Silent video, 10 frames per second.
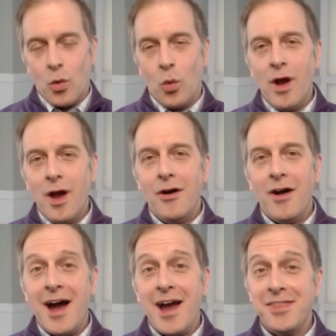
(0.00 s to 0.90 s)
Well,
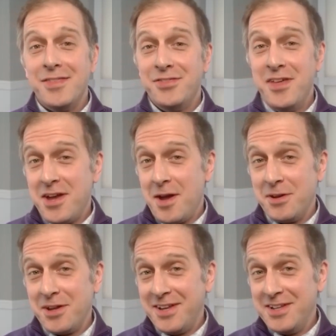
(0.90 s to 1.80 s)
I think I'm
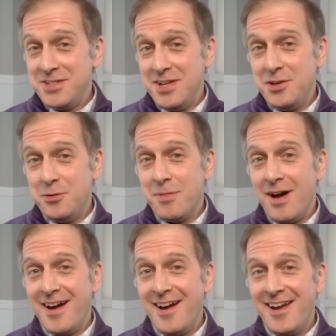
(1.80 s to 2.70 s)
going to continue
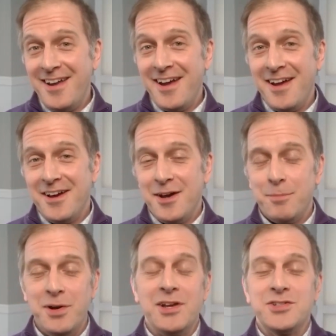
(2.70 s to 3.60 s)
my
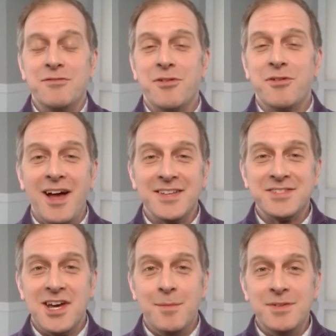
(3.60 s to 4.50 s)
prediction from last
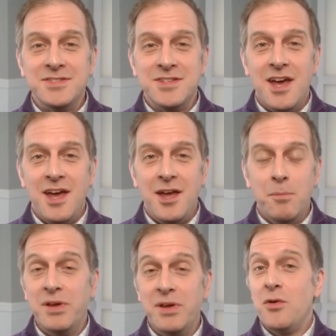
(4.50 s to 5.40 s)
time and say
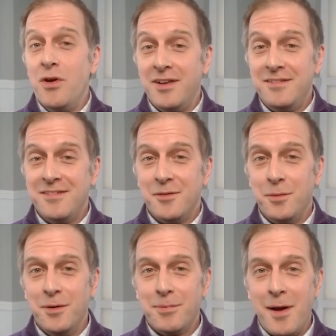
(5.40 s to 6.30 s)
Bitcoin
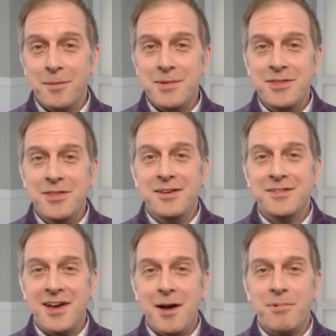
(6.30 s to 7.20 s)
will probably be the
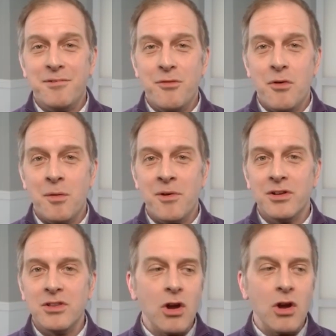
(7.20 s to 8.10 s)
top performer,
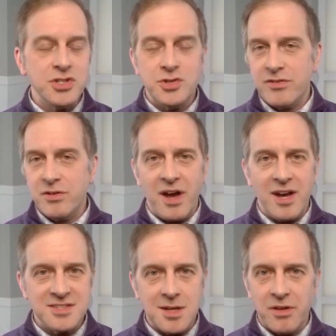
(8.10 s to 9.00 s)
largely driven by
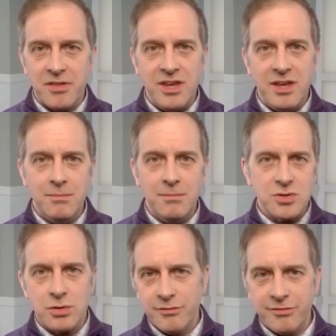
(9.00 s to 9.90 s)
some of the
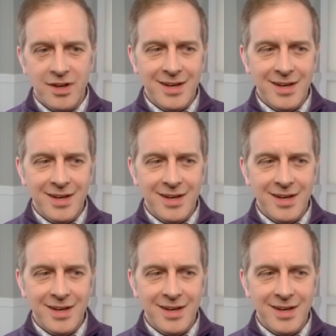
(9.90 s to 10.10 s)
sort of